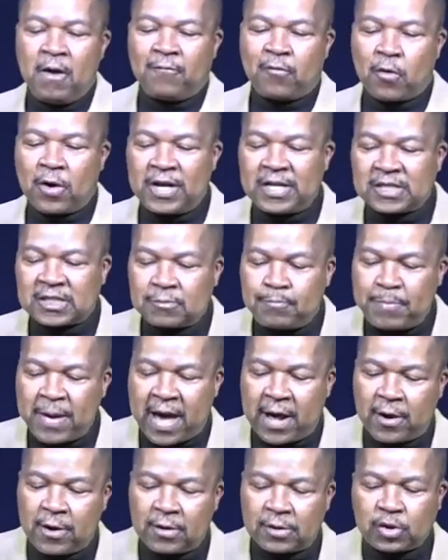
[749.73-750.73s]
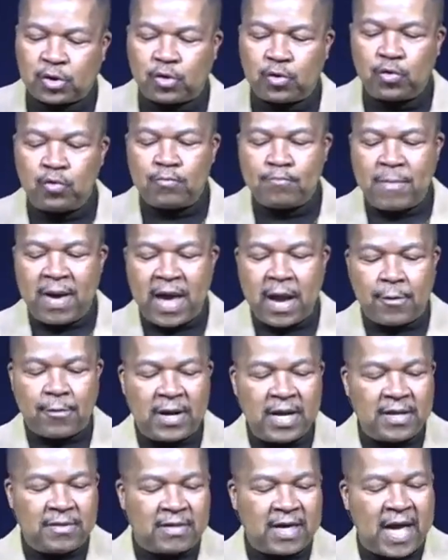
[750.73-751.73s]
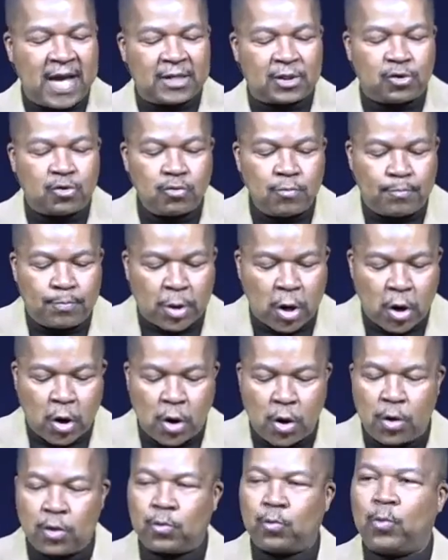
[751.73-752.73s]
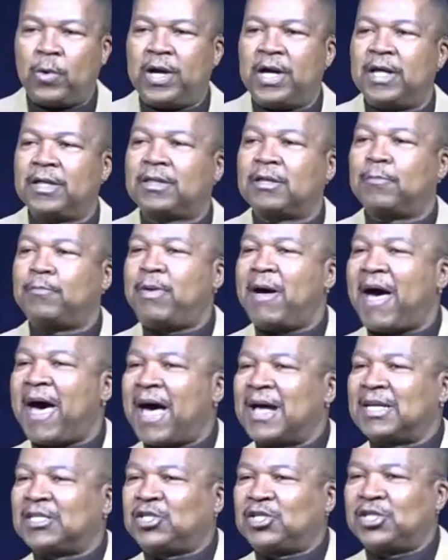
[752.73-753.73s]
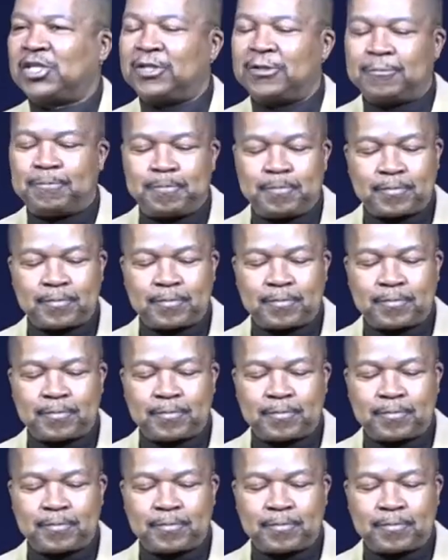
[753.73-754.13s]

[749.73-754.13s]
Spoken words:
for it is better to marry than to burn with passion.